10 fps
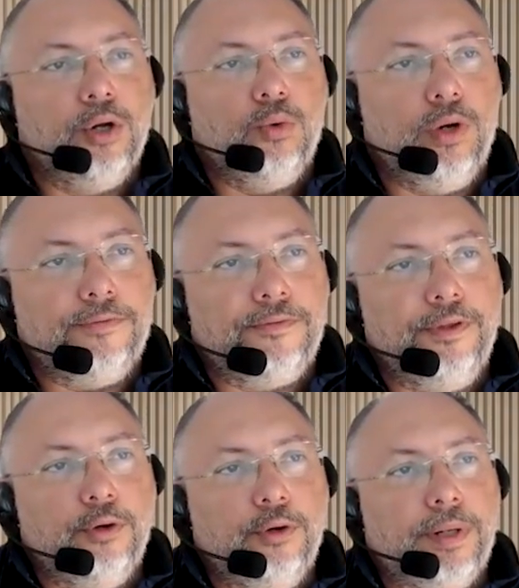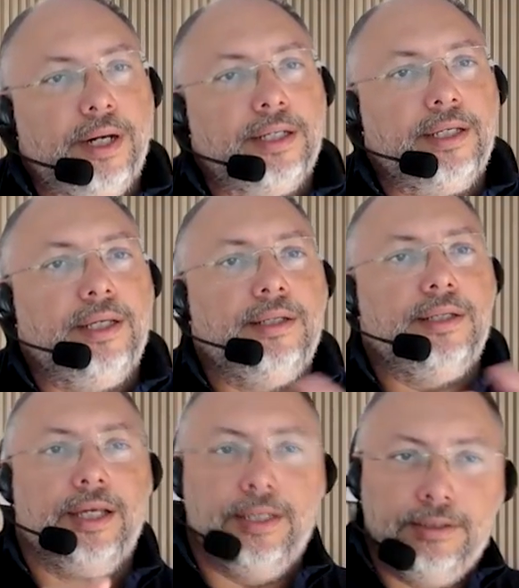with no parking,
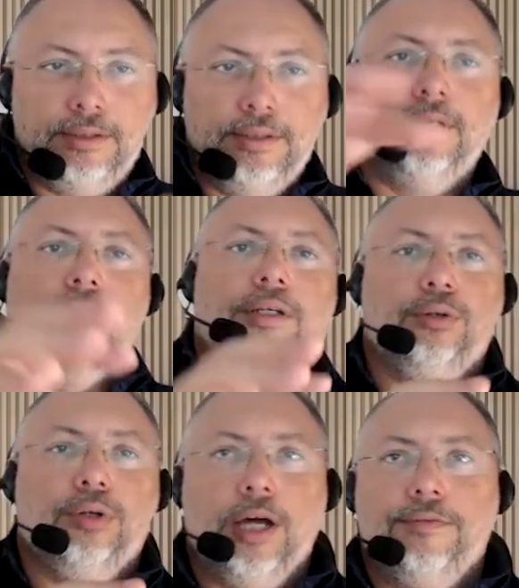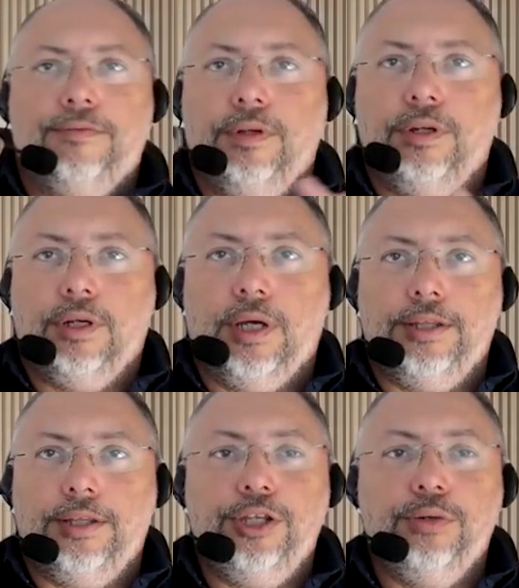and you have
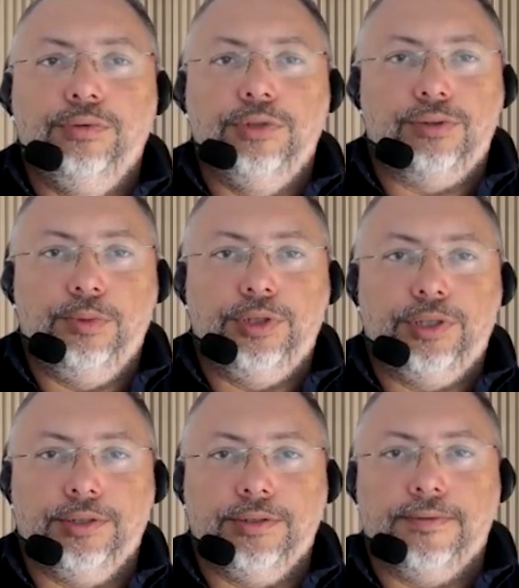a new distribution.